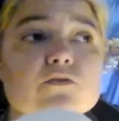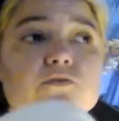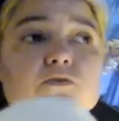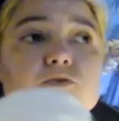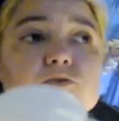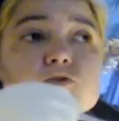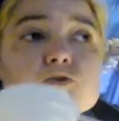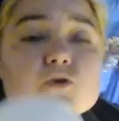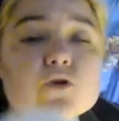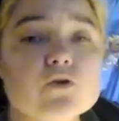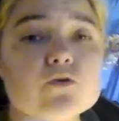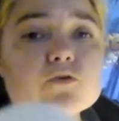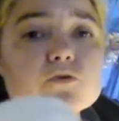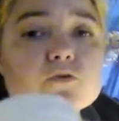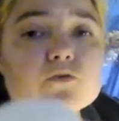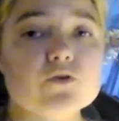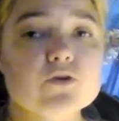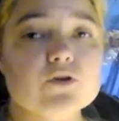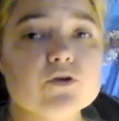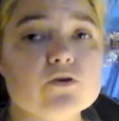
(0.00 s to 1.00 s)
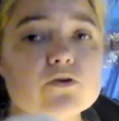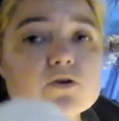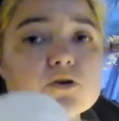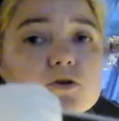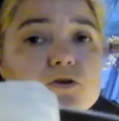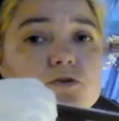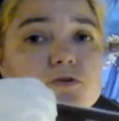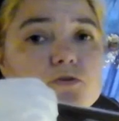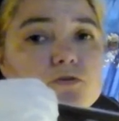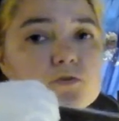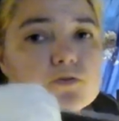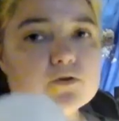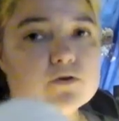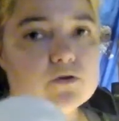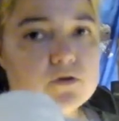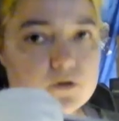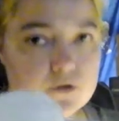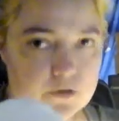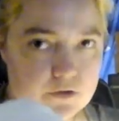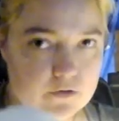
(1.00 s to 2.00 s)
The darker the yarn, the
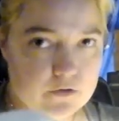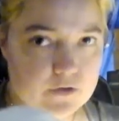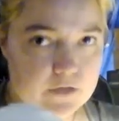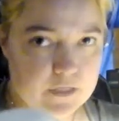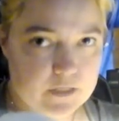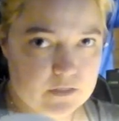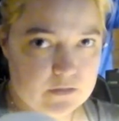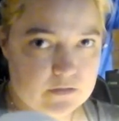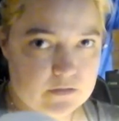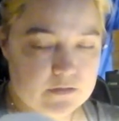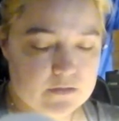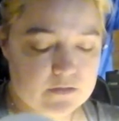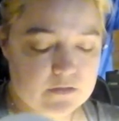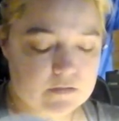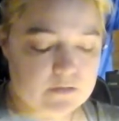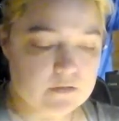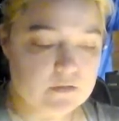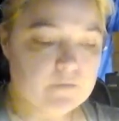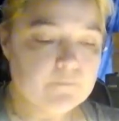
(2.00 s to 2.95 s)
harder it is.